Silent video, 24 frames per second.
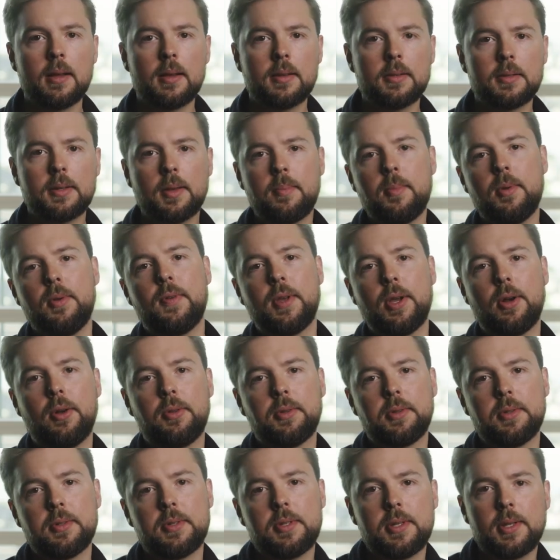So moving
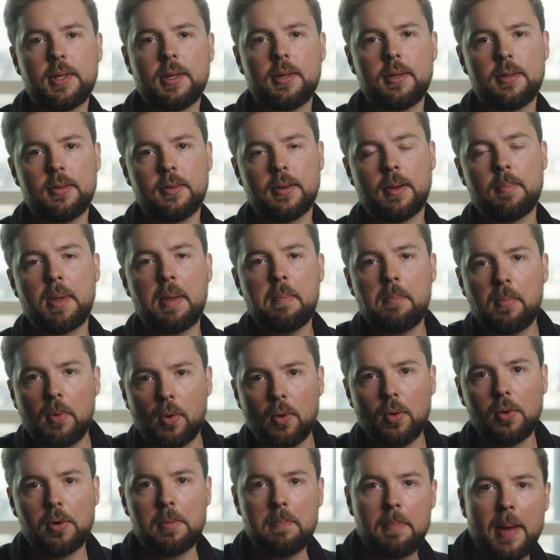on to a bit
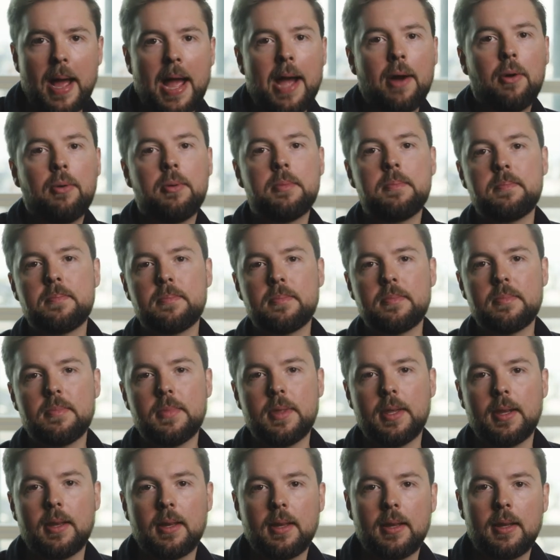more about
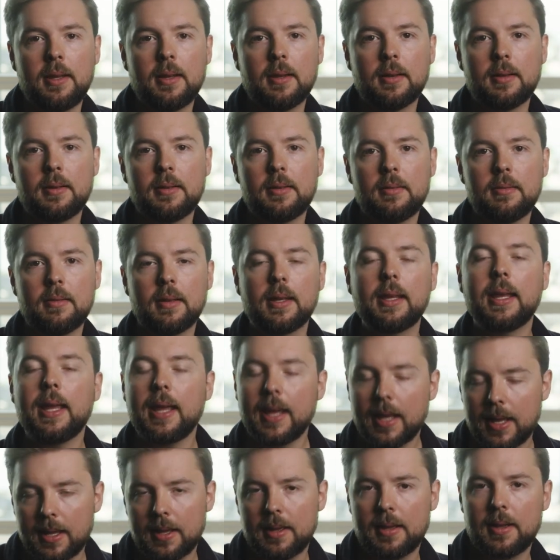the, the
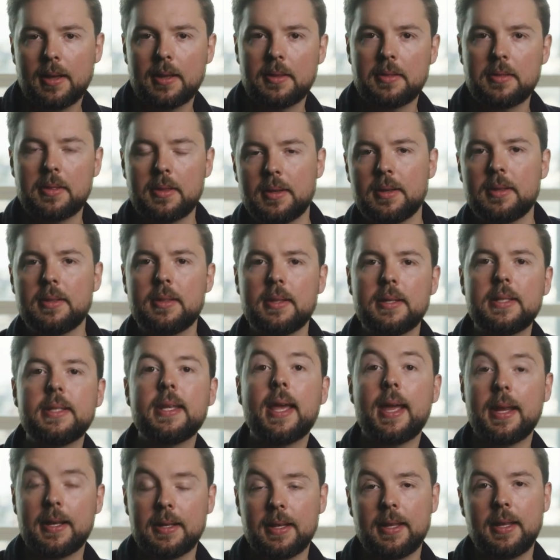kit and the, the
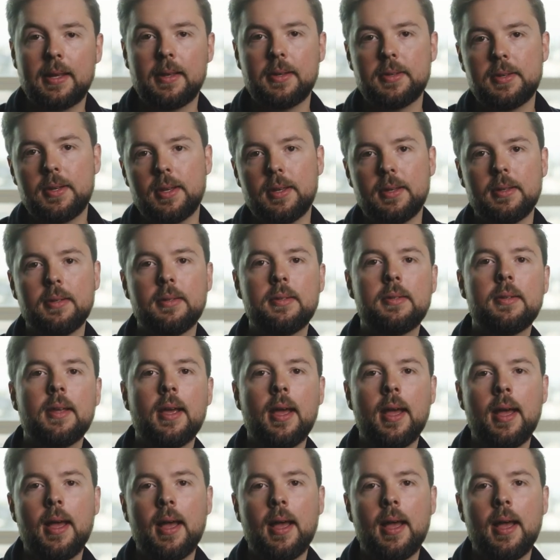techniques used.